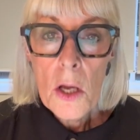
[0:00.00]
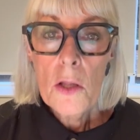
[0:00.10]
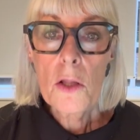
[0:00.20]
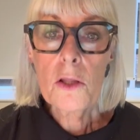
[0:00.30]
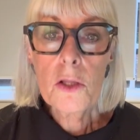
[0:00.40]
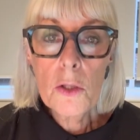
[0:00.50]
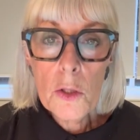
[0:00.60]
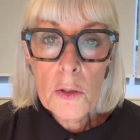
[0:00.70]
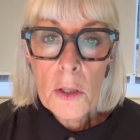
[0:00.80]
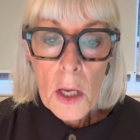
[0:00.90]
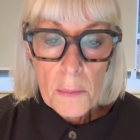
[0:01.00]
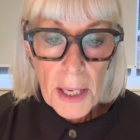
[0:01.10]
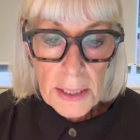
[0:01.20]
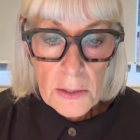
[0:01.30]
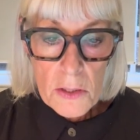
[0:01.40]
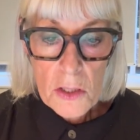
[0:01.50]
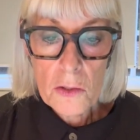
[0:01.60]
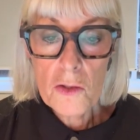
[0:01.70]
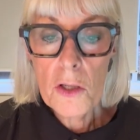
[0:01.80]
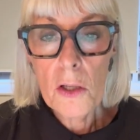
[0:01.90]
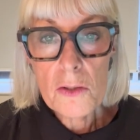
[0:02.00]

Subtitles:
The third patterns control